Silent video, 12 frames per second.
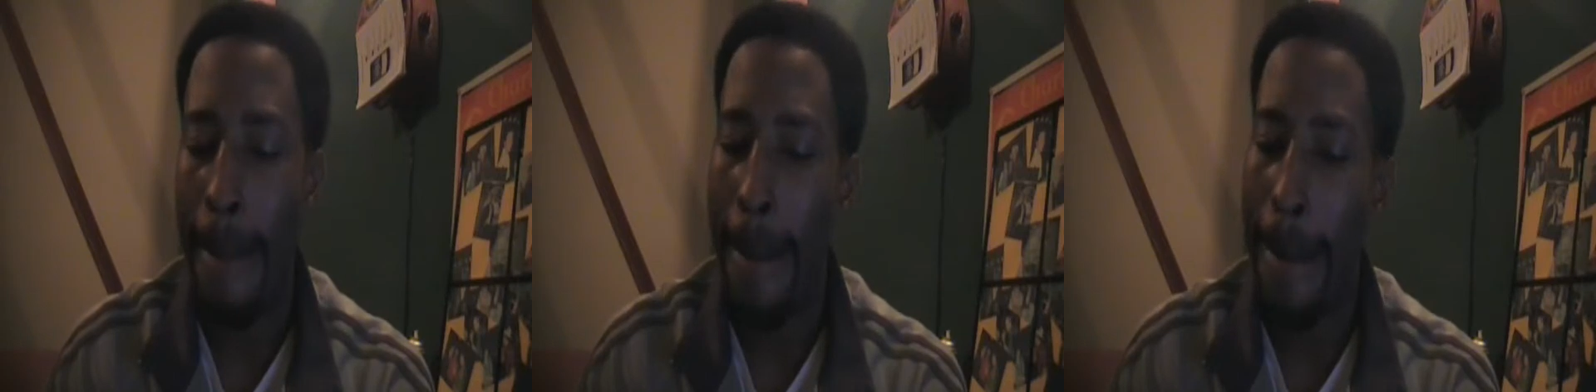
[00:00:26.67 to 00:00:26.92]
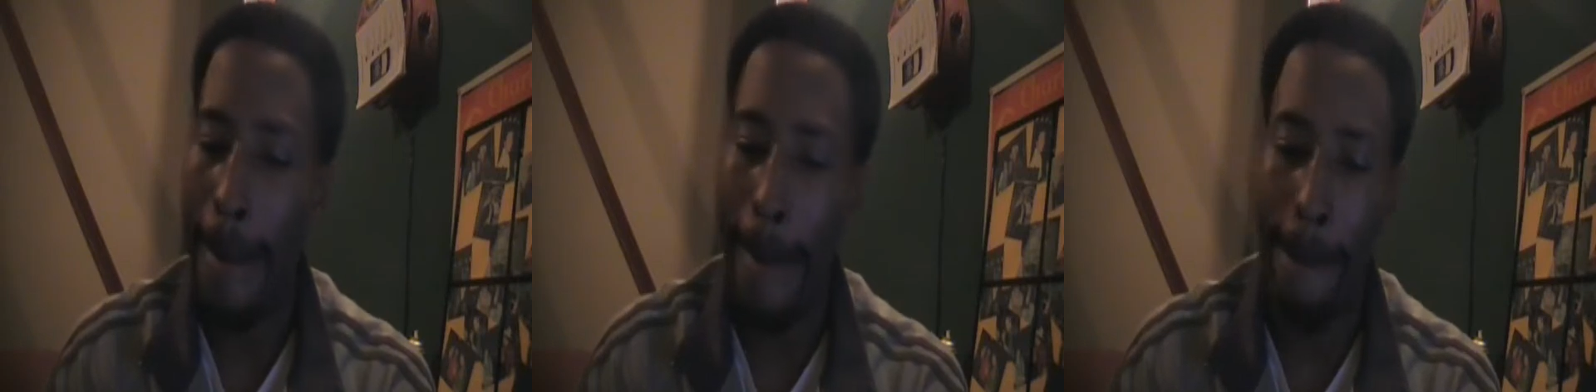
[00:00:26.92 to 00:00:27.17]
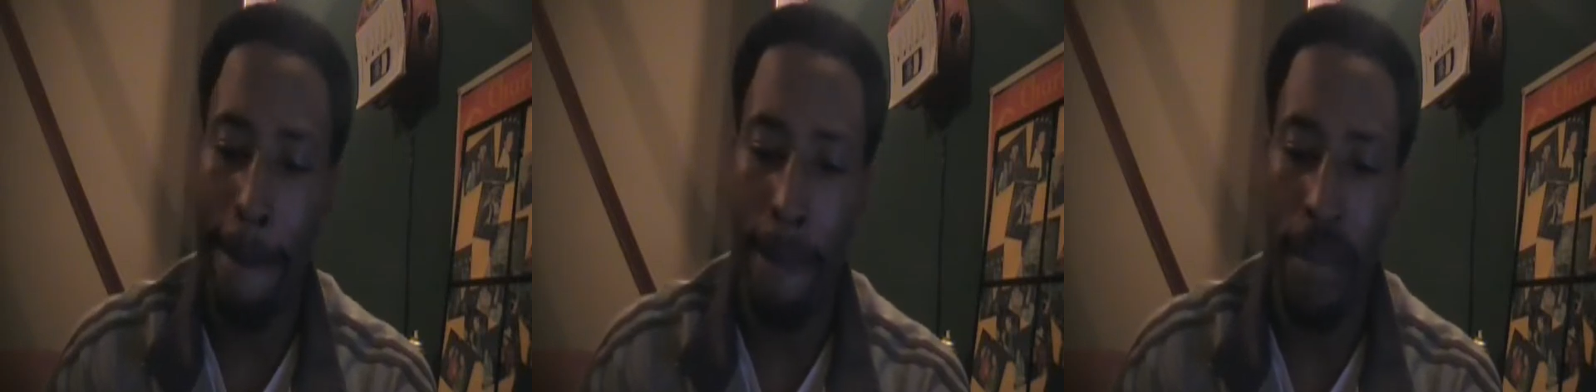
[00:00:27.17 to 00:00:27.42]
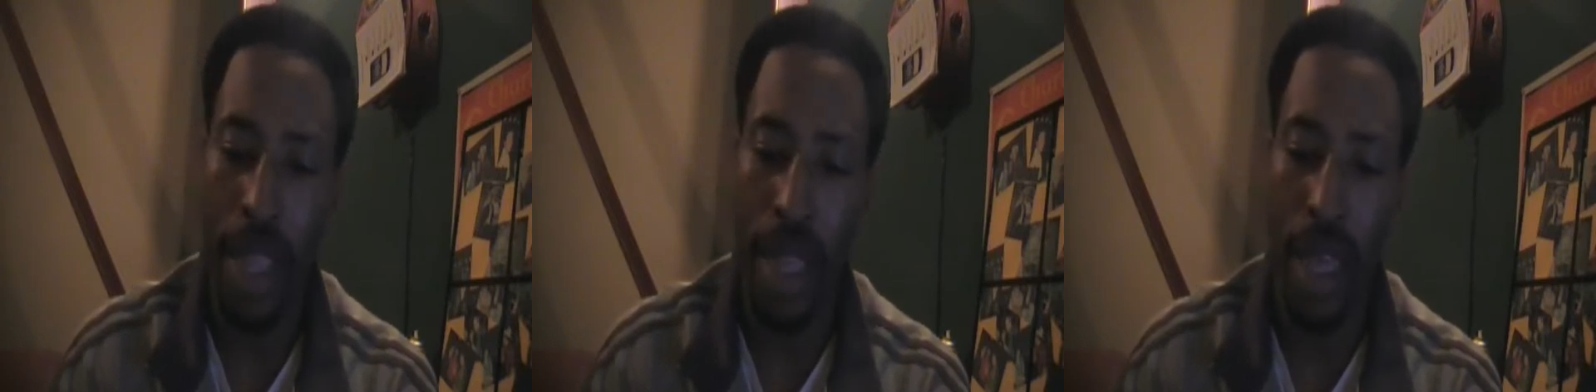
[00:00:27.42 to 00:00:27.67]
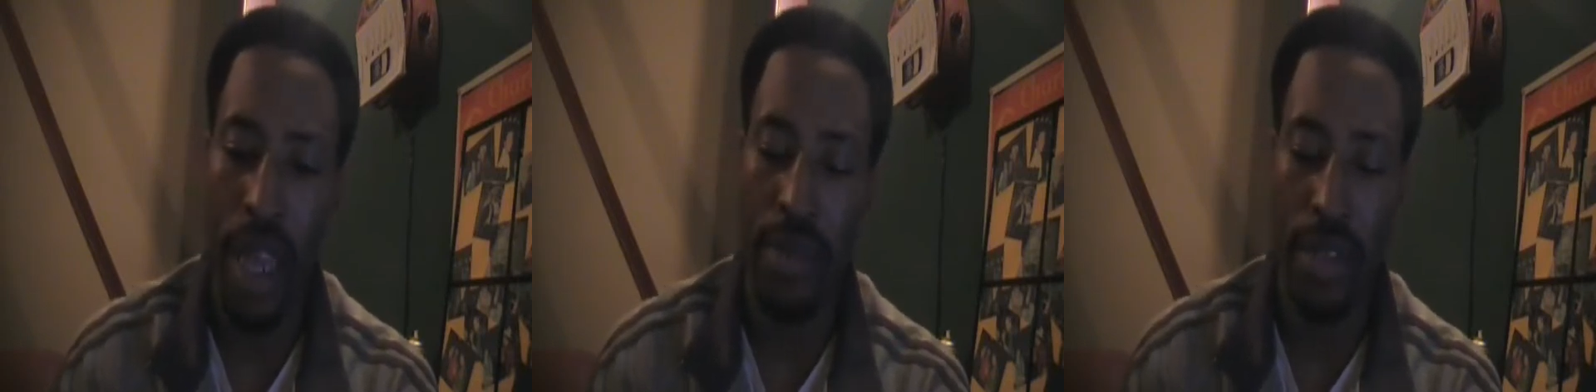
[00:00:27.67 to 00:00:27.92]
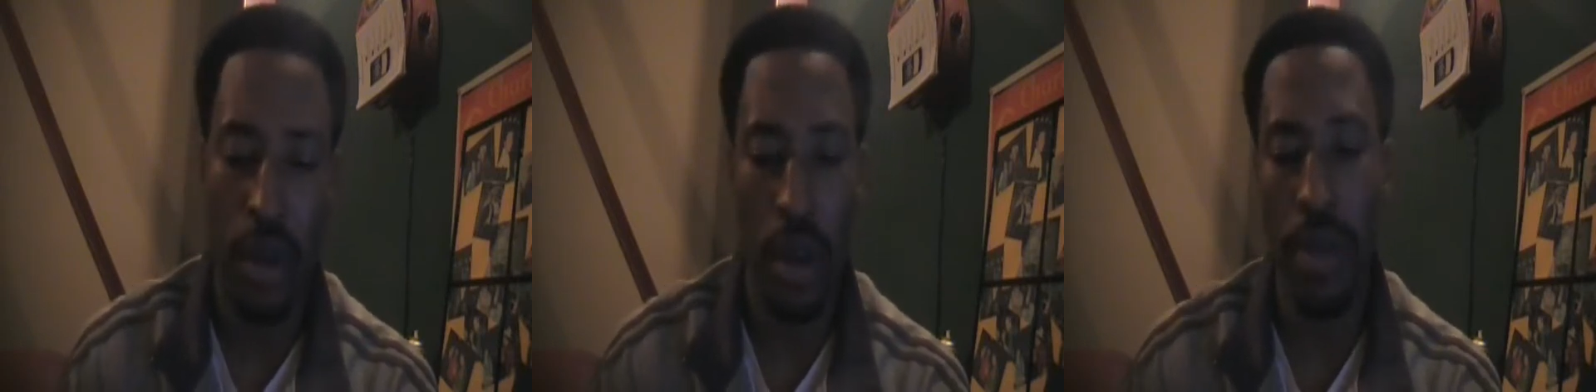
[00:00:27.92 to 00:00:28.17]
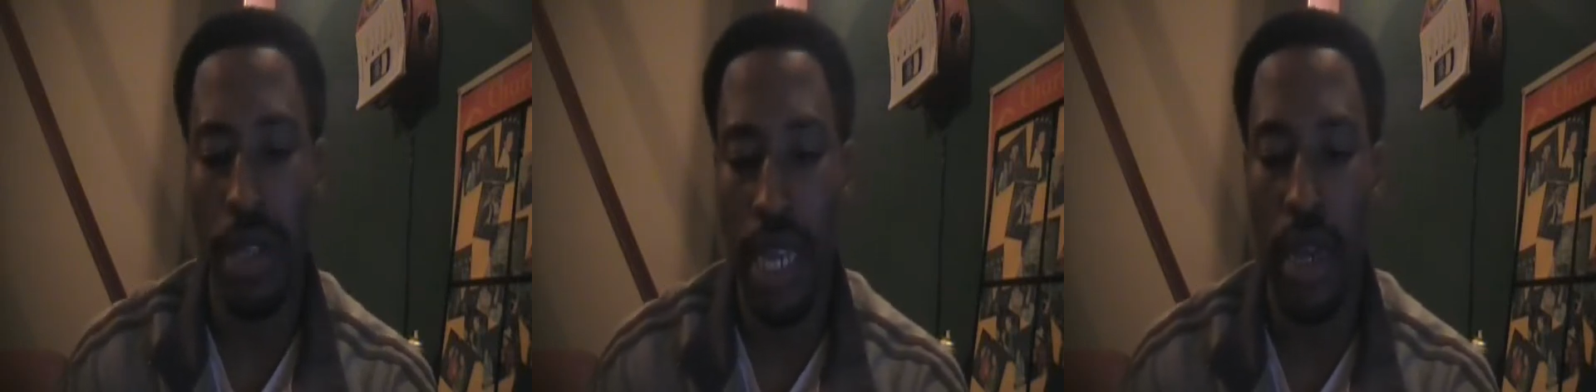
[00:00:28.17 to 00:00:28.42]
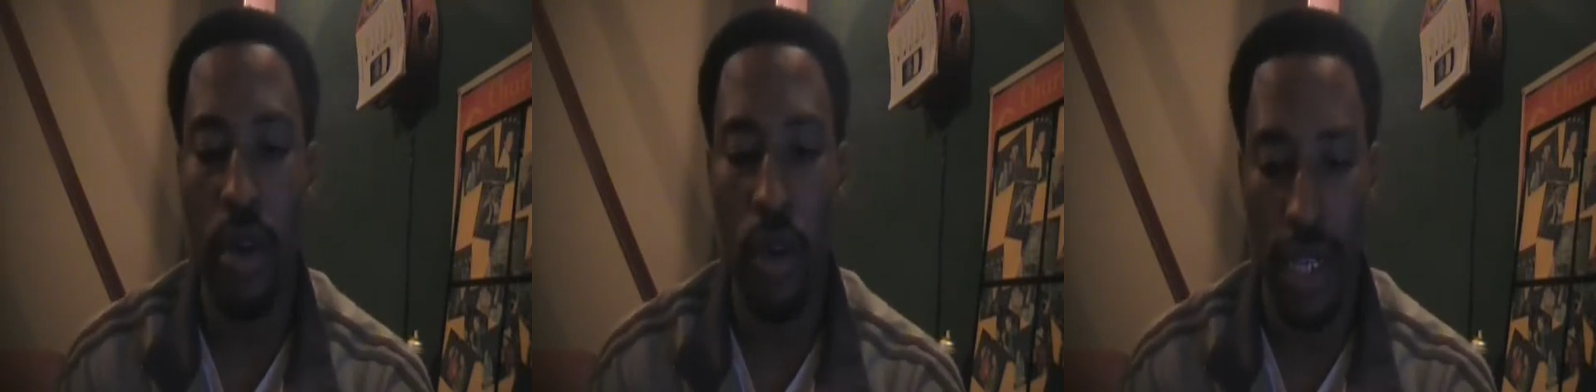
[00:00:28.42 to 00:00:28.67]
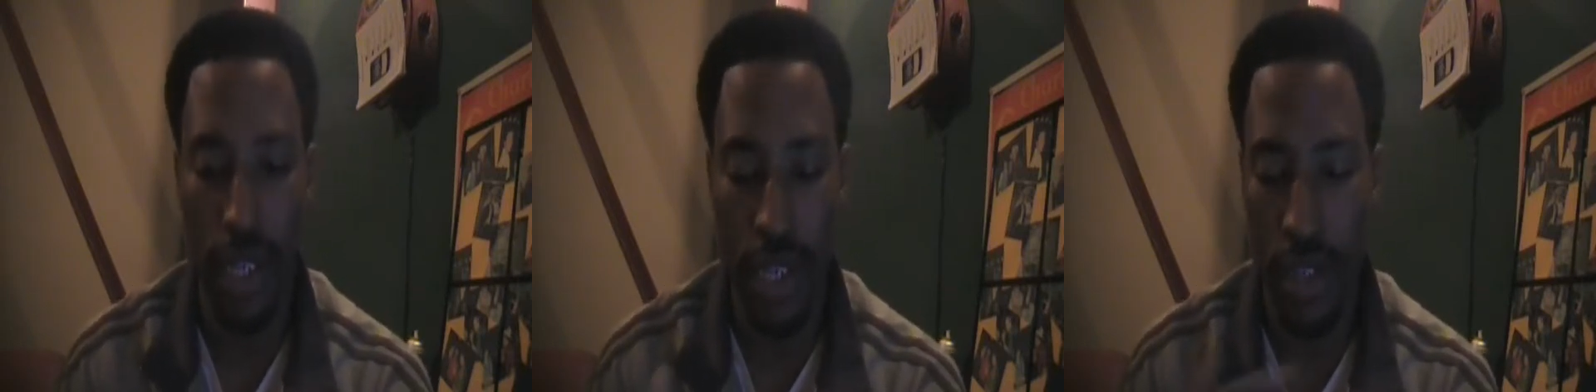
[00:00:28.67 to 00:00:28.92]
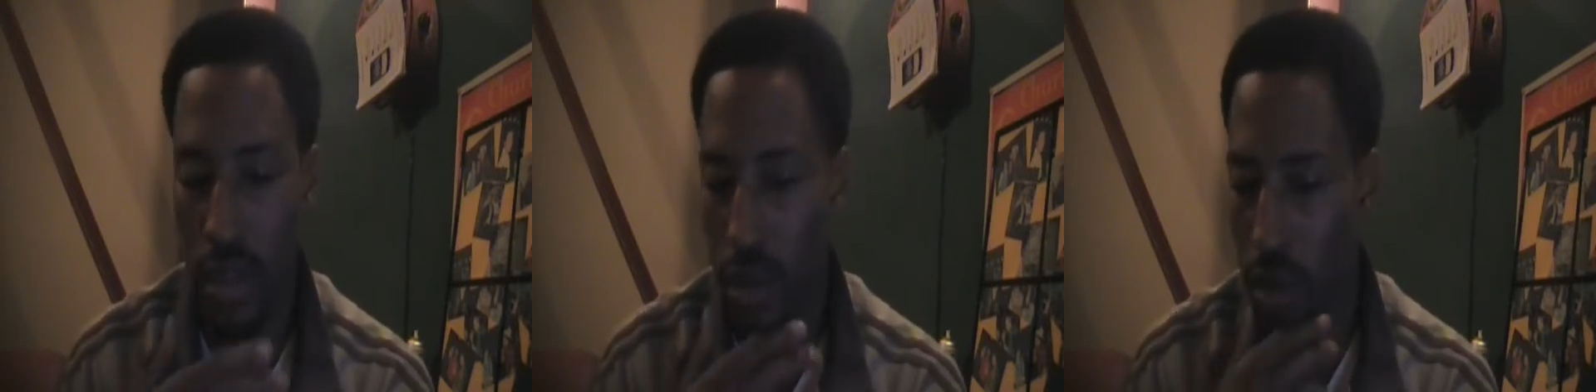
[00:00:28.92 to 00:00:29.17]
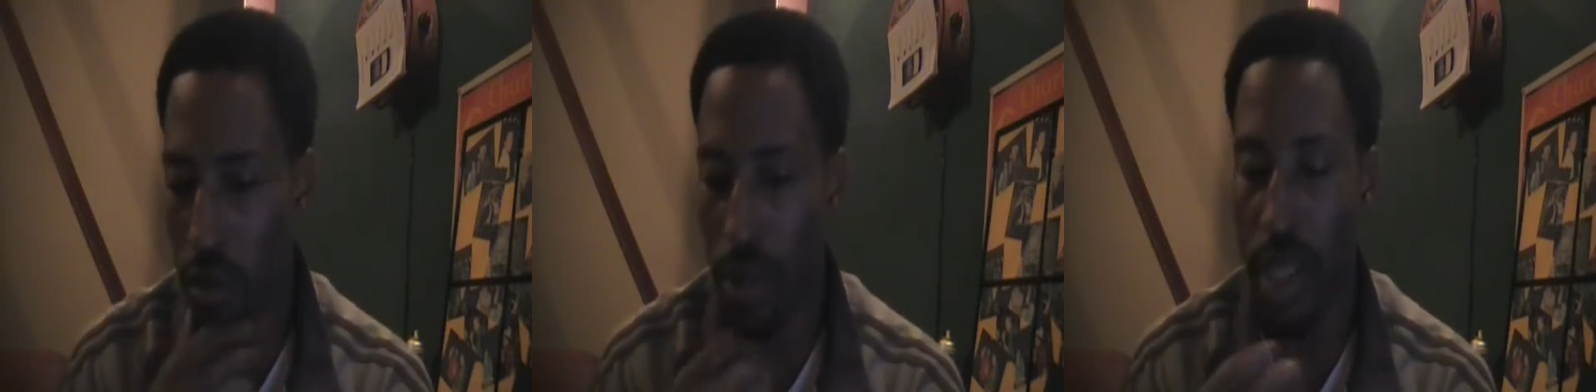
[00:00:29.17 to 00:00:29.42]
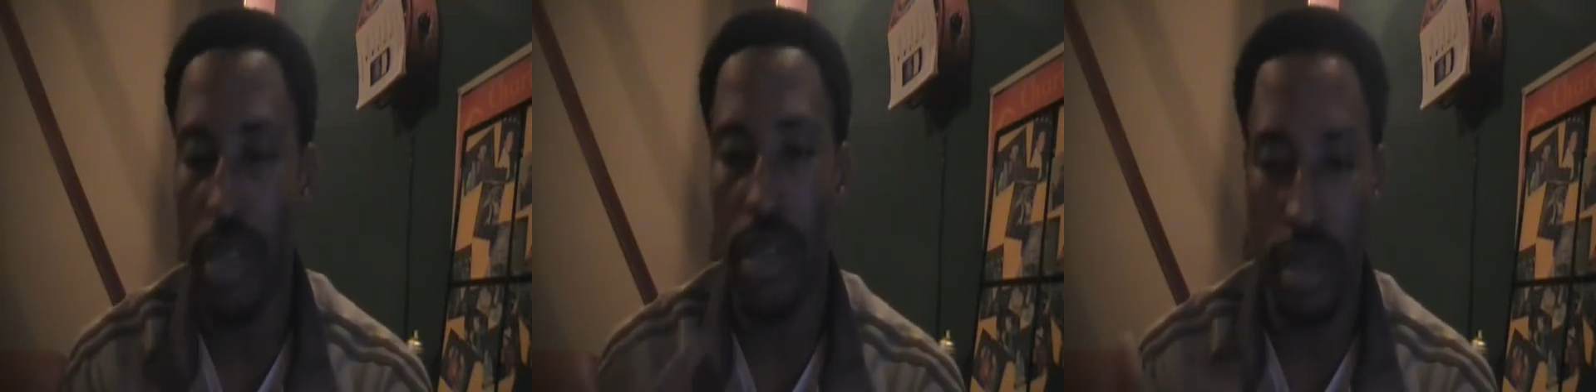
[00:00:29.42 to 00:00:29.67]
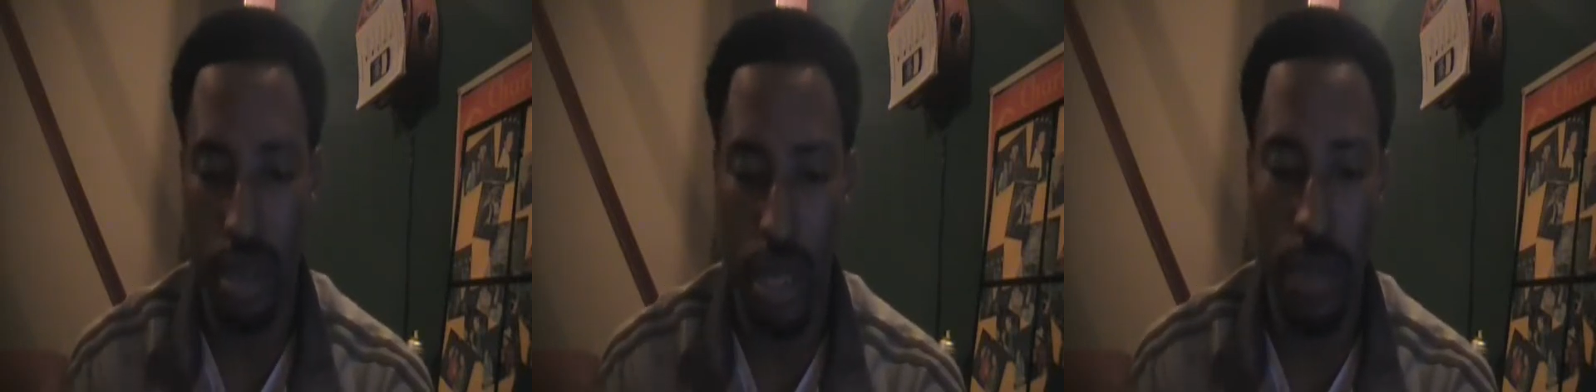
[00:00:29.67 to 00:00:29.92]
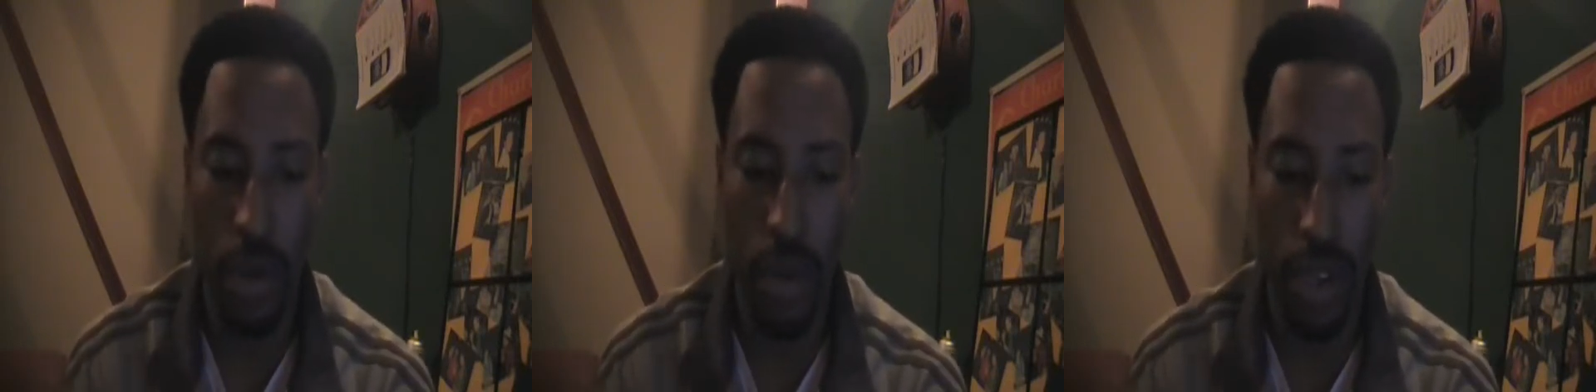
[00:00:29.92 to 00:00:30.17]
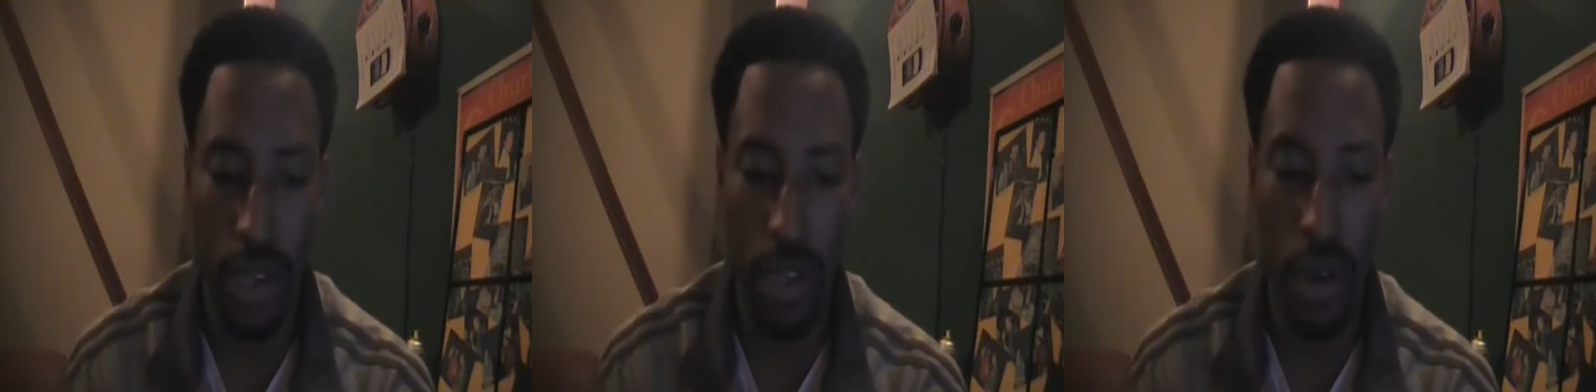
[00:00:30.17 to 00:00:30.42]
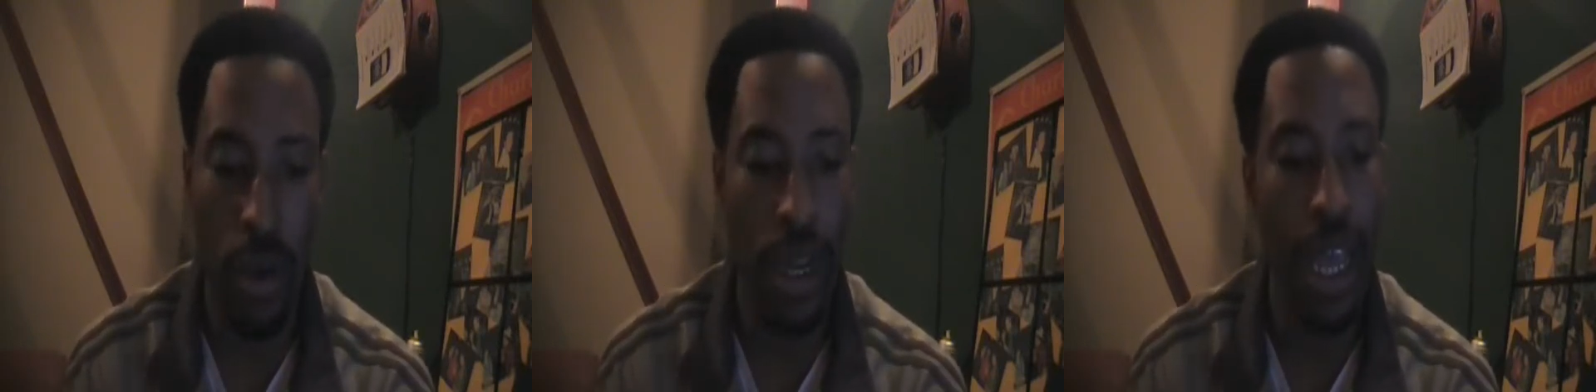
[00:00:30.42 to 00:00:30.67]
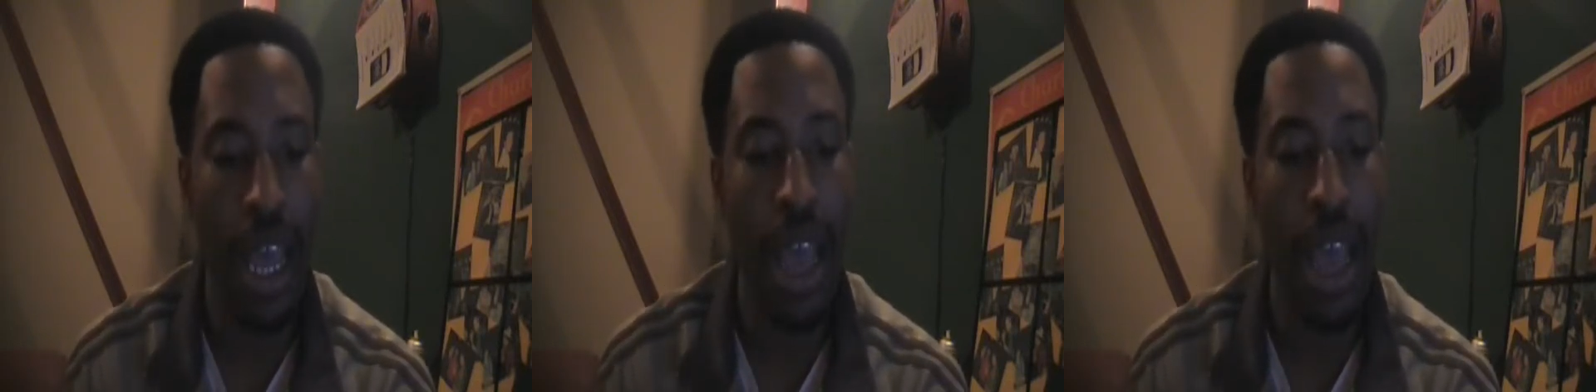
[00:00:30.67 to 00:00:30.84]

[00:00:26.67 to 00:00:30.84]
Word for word: Um, and I'm still going to be taking questions, so please keep the questions going.